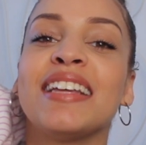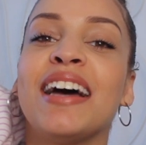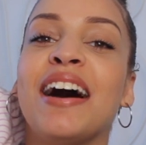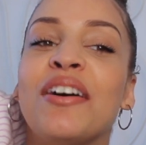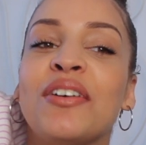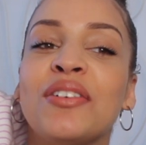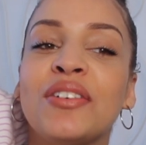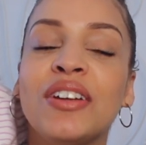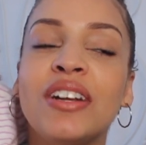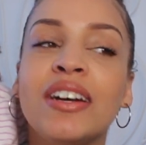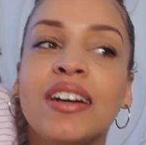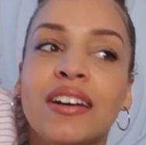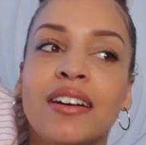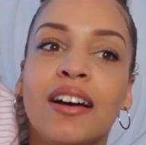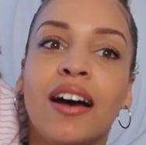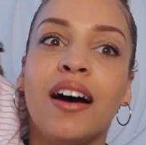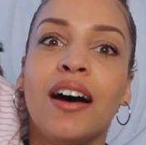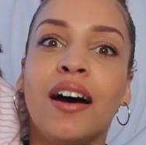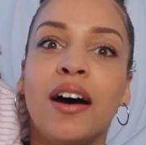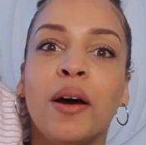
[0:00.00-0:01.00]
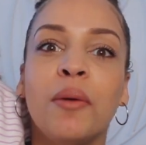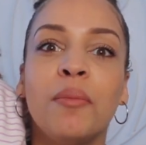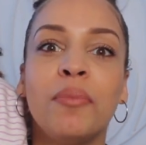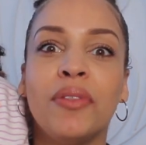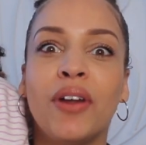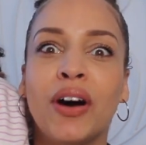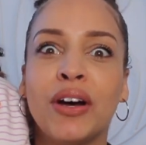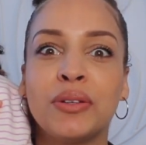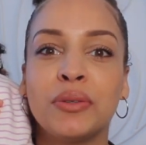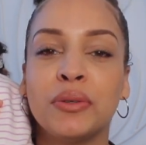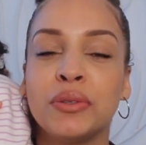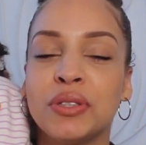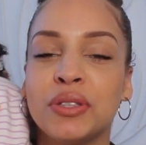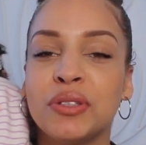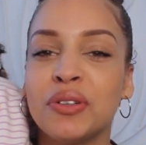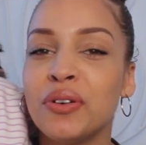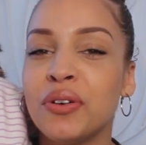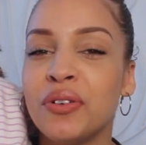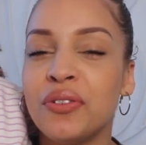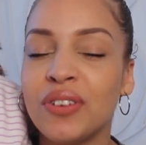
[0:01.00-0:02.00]
sound, that's what
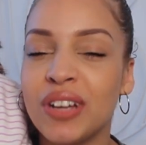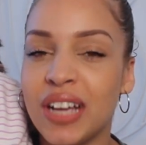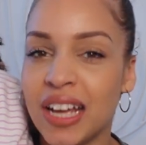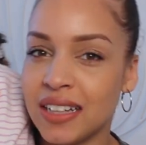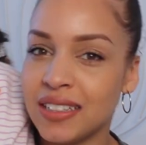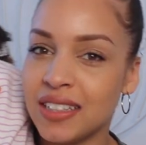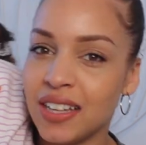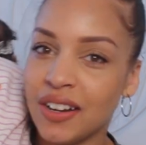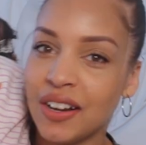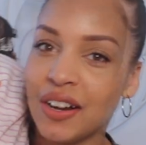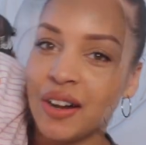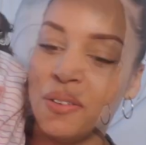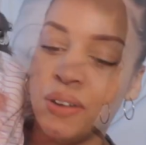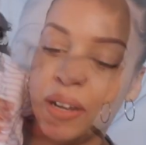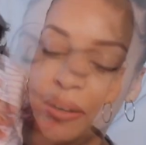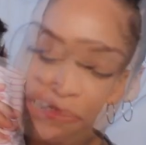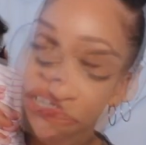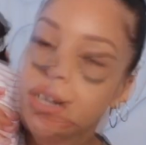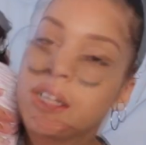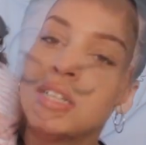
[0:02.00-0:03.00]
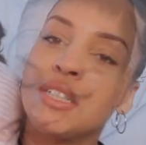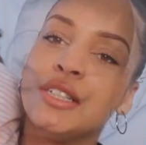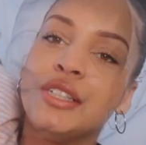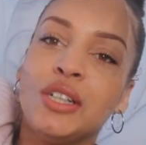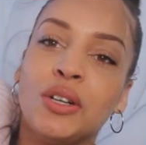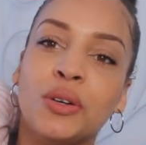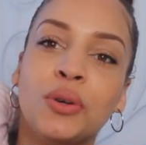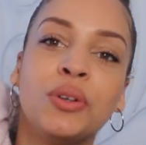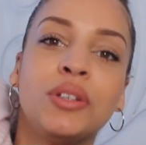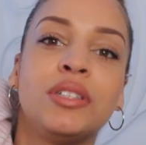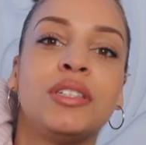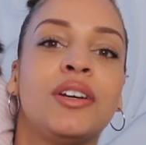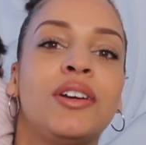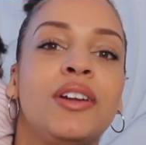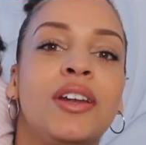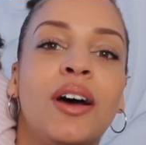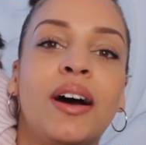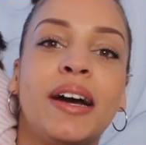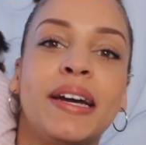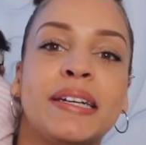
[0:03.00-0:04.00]
sort of gets her going. She
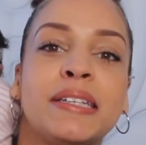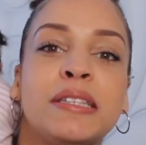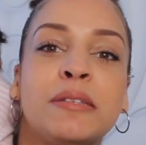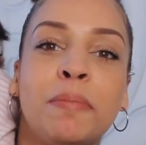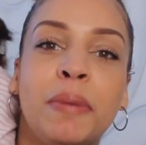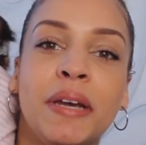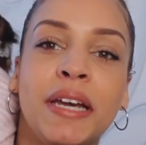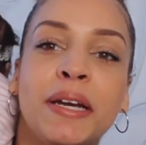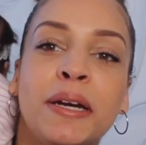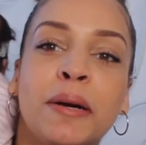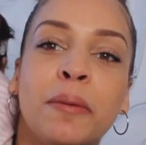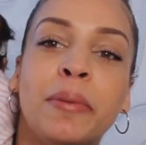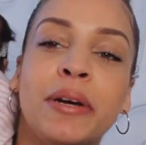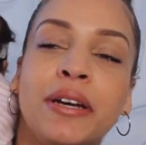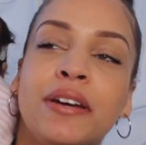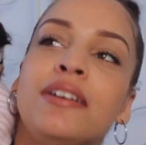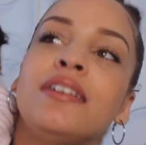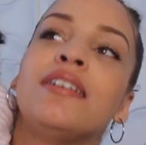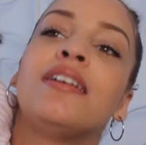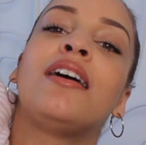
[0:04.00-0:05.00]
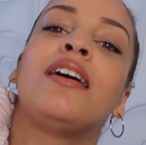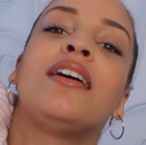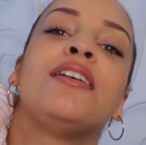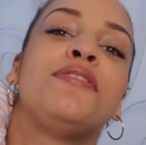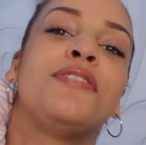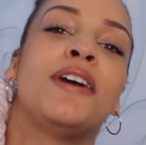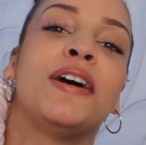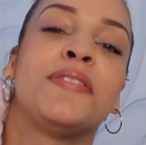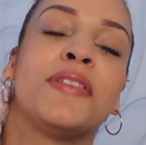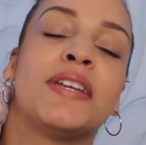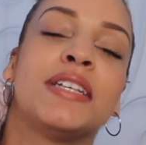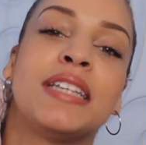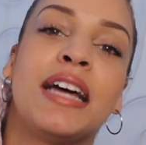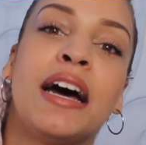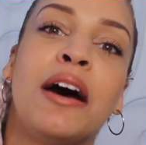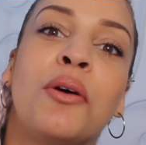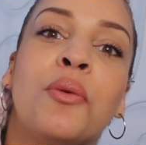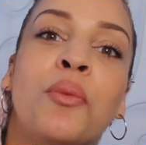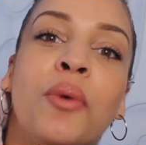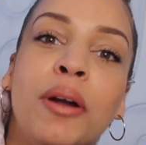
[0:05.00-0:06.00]
also likes peekaboo. I found this
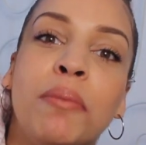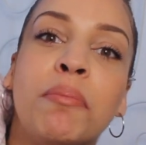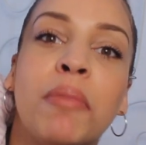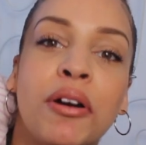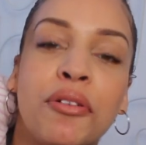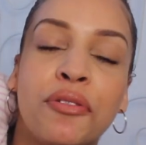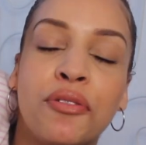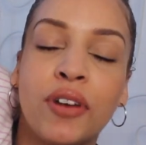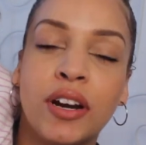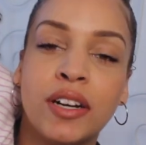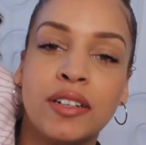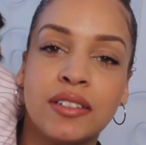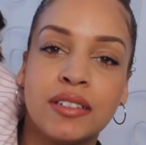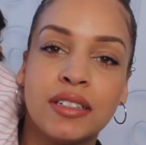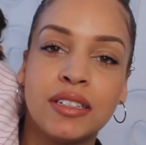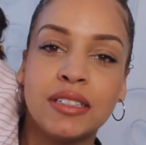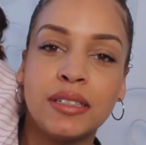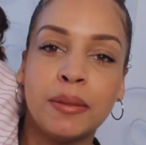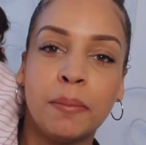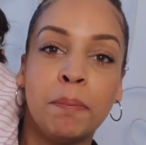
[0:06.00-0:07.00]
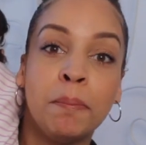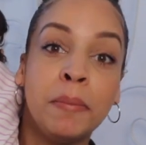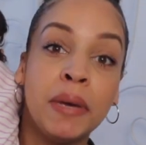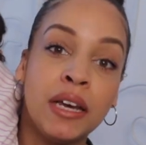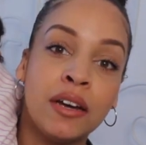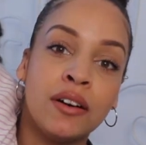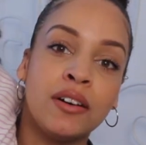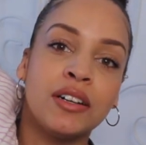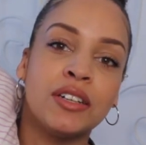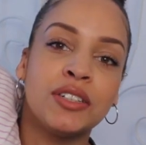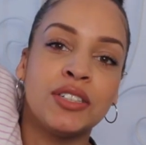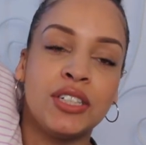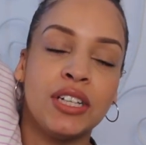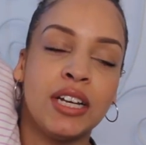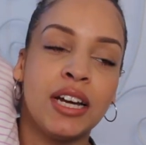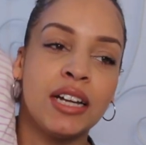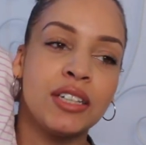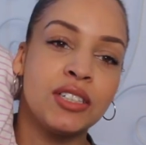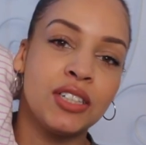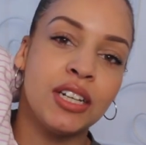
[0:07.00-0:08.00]
out when my friend Mia,
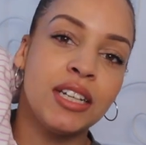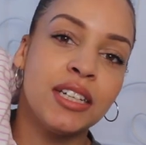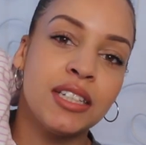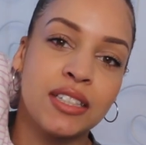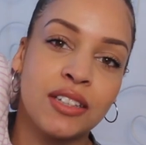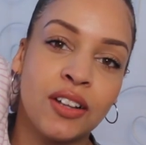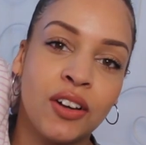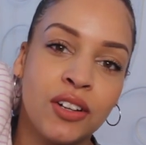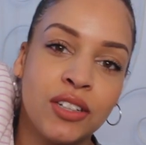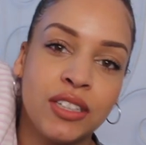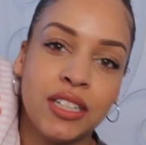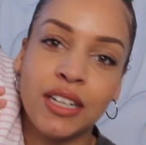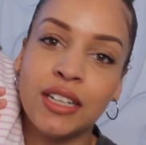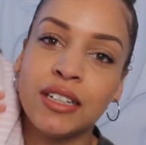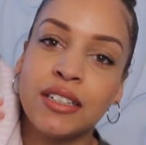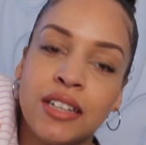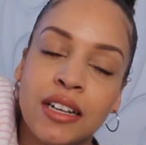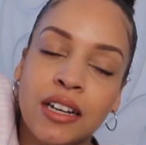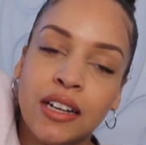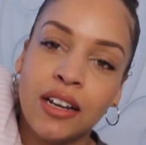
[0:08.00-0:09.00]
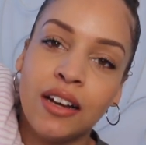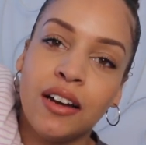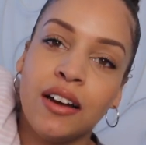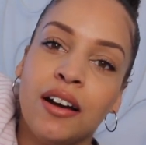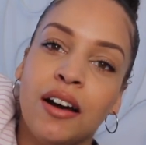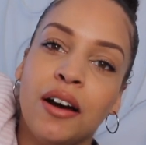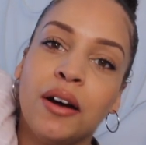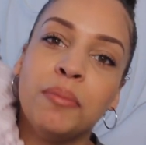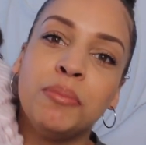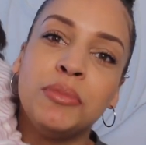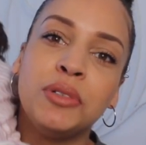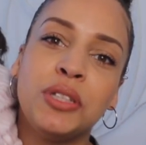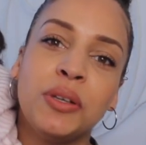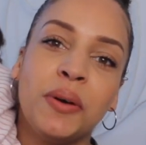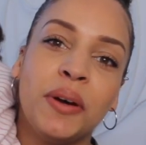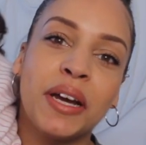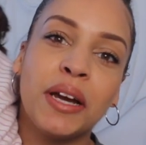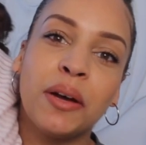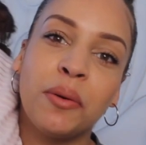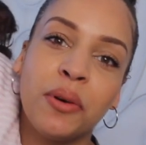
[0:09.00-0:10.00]
she actually started
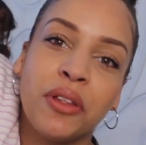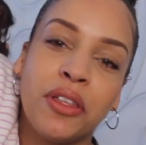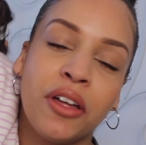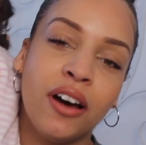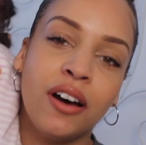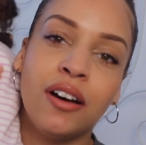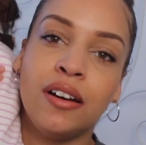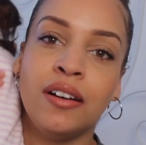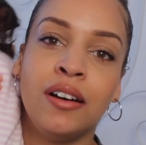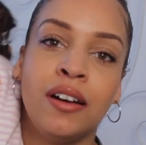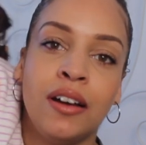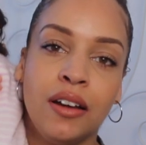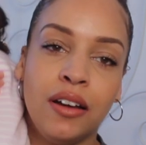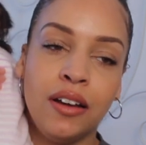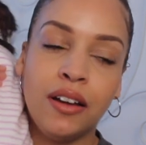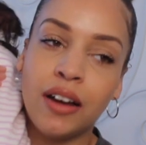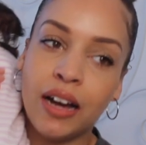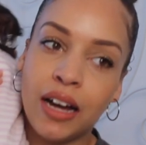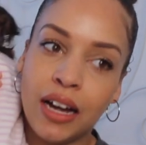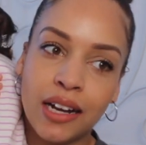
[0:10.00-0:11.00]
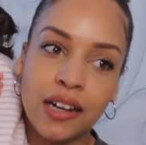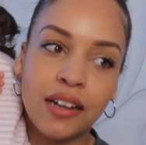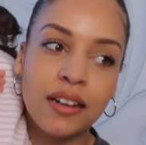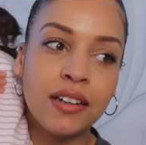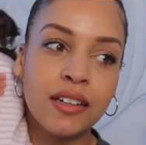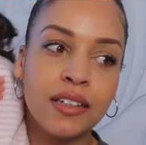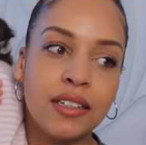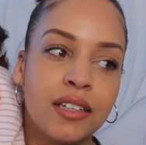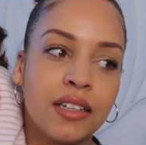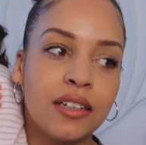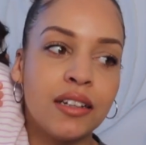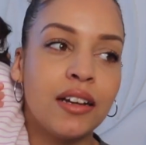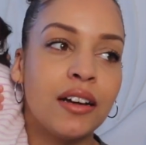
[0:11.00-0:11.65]
doing it with her. And